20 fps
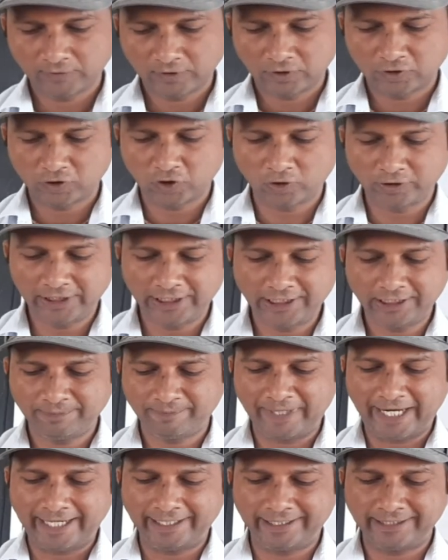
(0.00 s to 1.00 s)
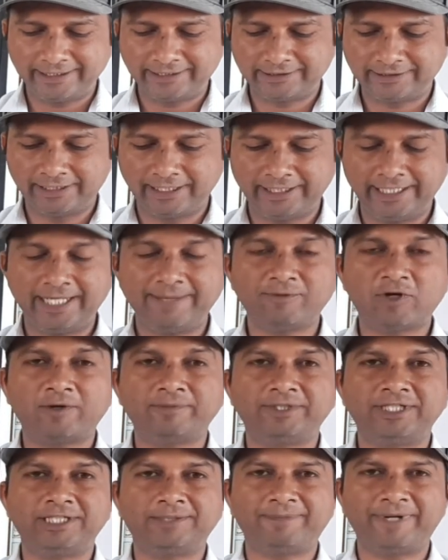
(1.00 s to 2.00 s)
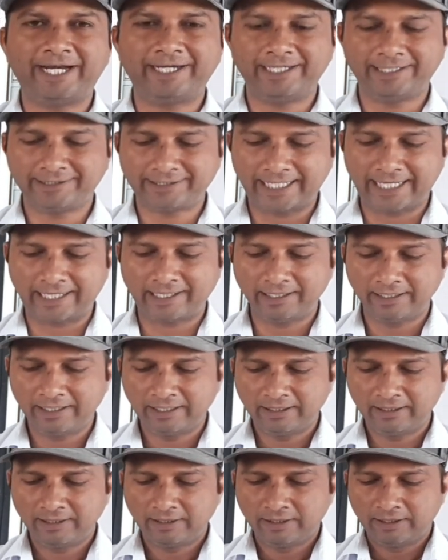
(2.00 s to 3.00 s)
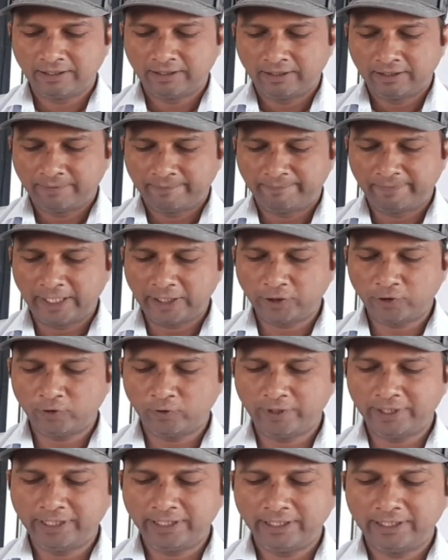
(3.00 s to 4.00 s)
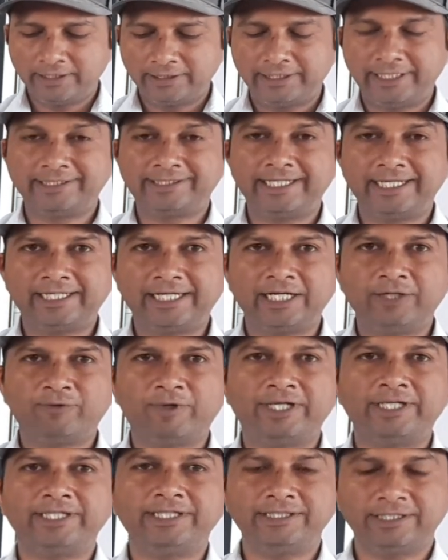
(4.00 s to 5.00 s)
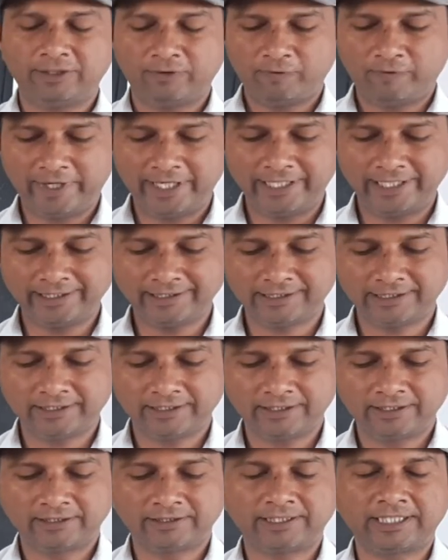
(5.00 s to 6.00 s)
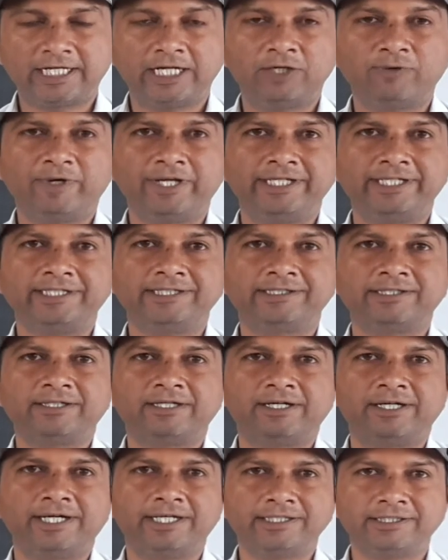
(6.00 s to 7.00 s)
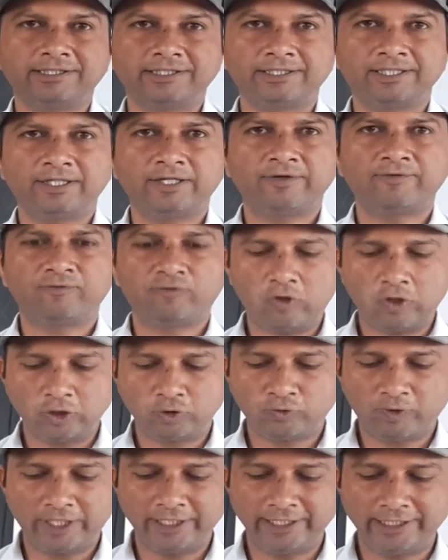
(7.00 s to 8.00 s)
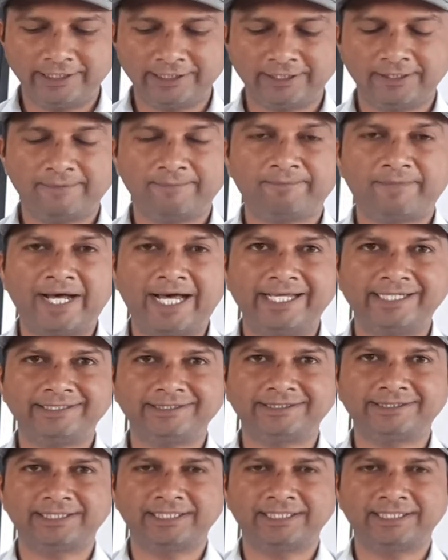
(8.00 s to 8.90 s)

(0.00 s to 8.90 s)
so these planets, the name of these planets are Mercury, then second one is Venus, third one is Earth, fourth one is Mars,